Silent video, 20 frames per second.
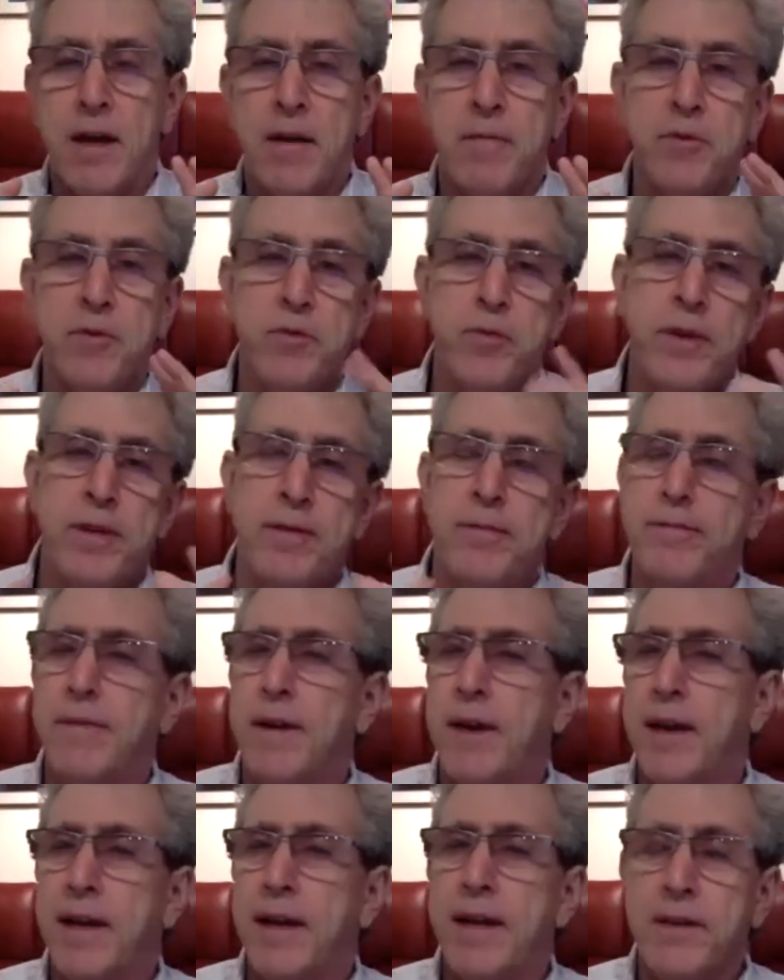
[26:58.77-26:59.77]
between
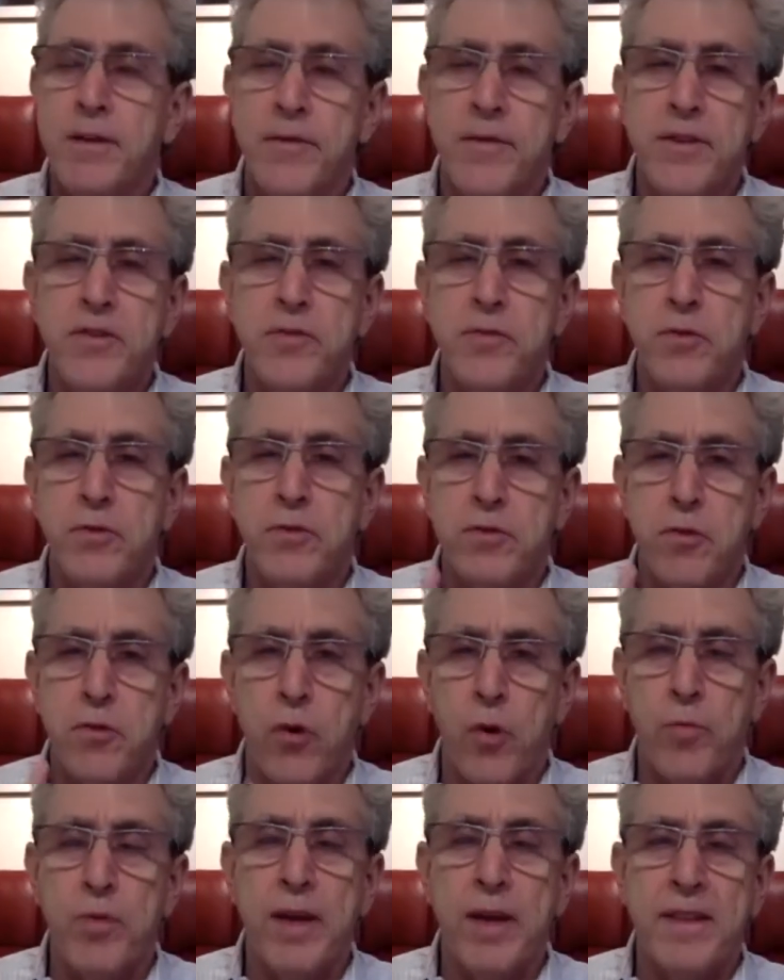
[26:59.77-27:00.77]
individual,
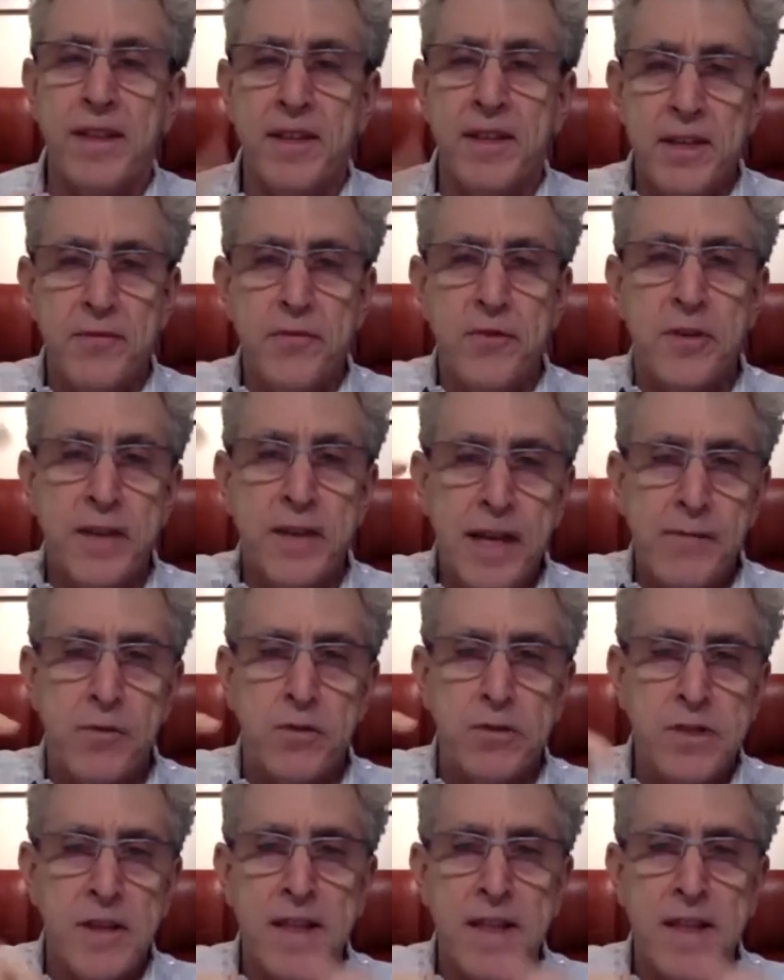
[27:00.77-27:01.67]
corporate, the different levels.